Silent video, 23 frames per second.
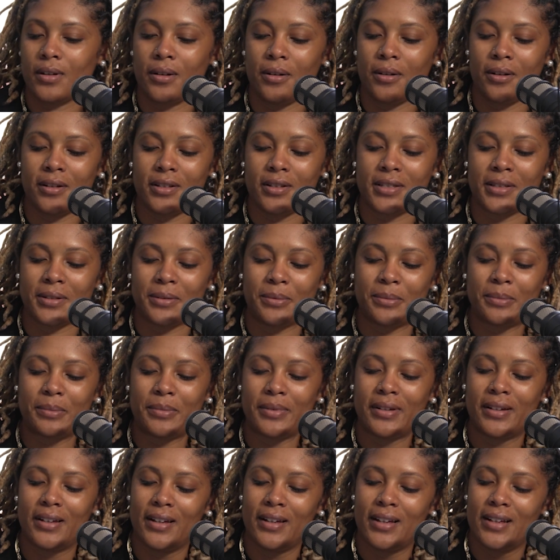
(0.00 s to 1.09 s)
Awesome.
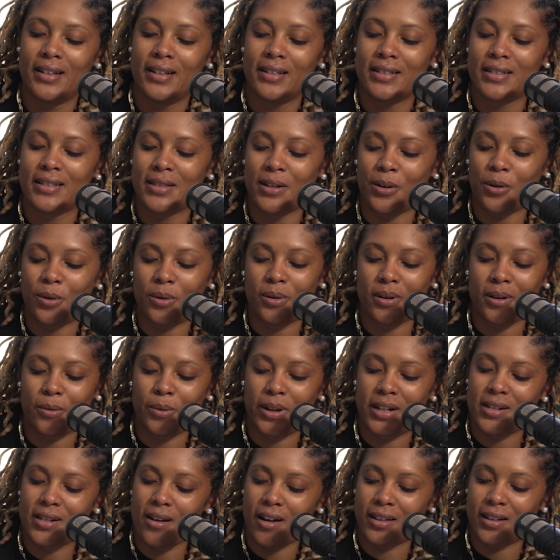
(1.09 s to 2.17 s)
So we
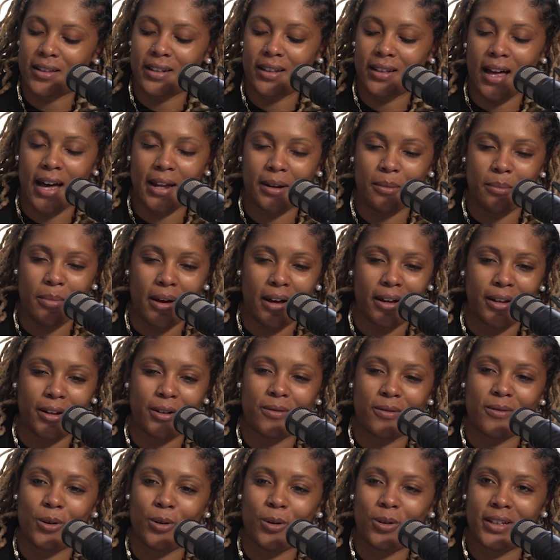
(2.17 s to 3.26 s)
talked a lot about your
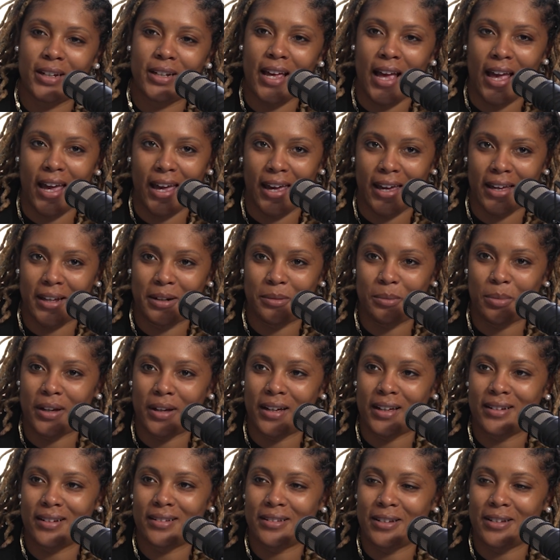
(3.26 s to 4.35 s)
role at HAND,
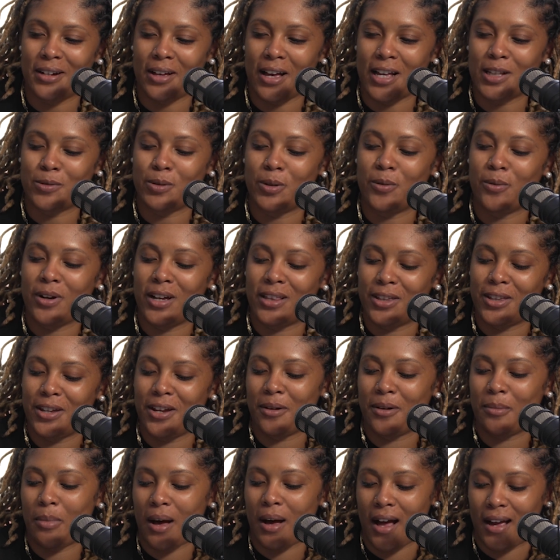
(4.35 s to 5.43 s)
but, as we read through
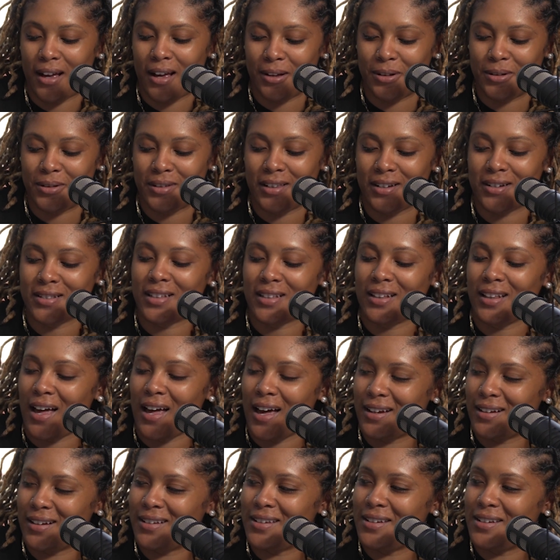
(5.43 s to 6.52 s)
your bio, there's a
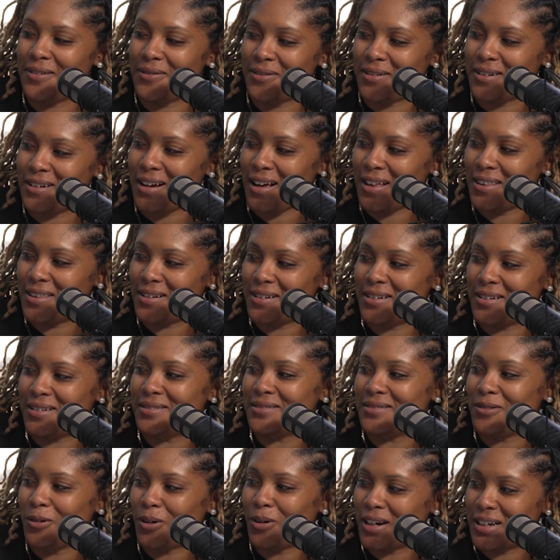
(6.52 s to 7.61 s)
lot of different other
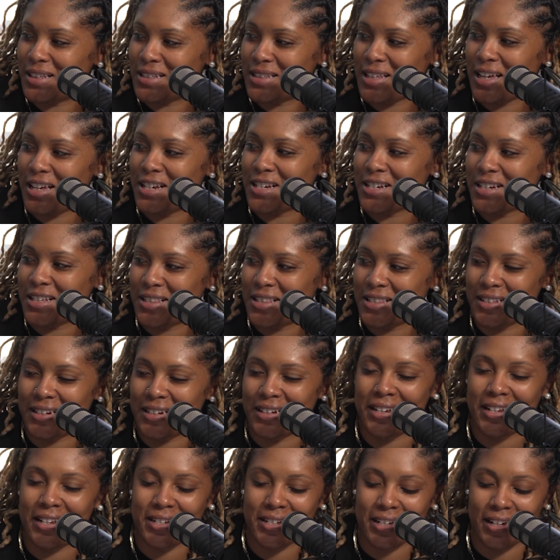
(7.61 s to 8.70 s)
organizations and
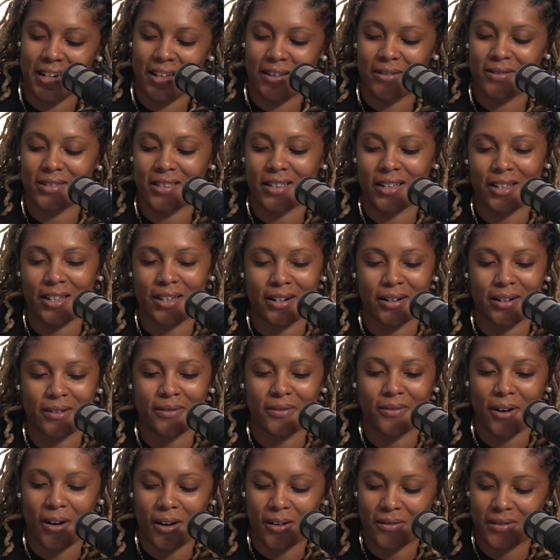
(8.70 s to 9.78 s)
initiatives that you're
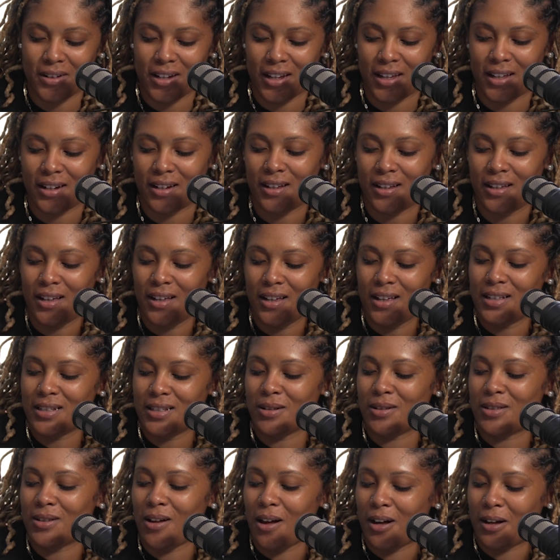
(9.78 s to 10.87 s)
involved in.
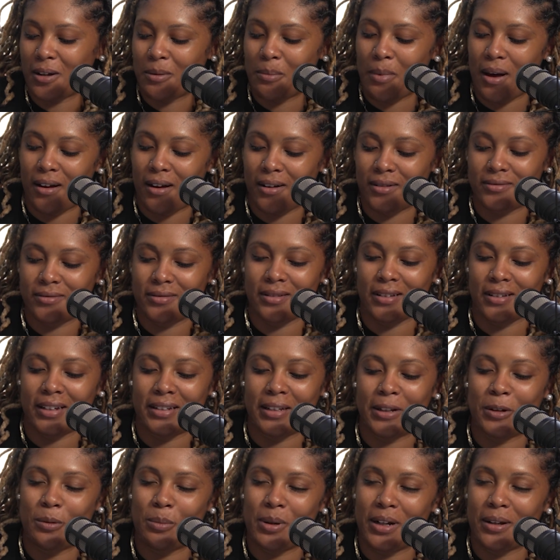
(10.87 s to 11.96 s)
So talk about a
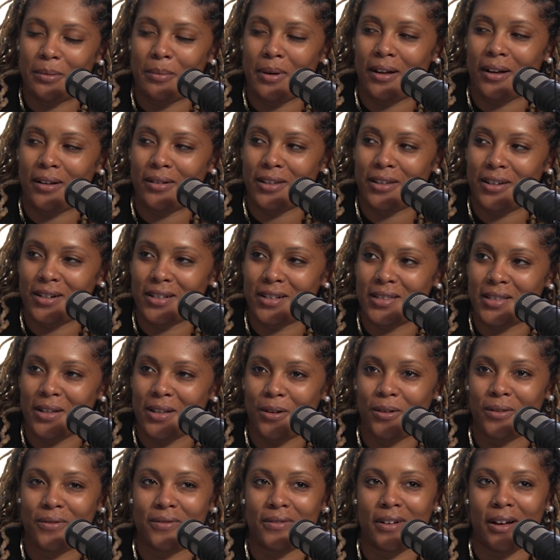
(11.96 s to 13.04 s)
little bit about
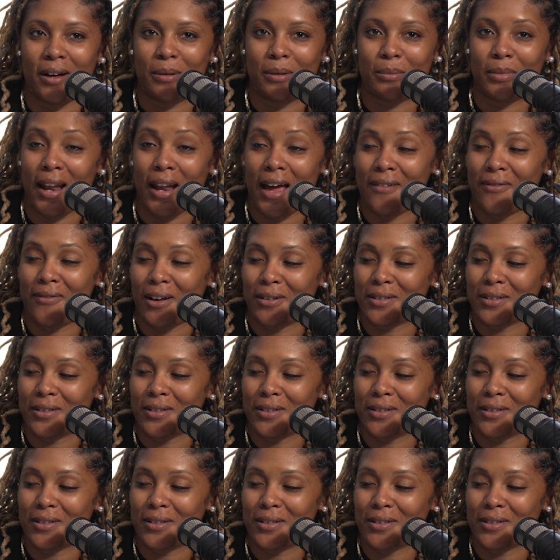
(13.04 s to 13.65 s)
yourself, life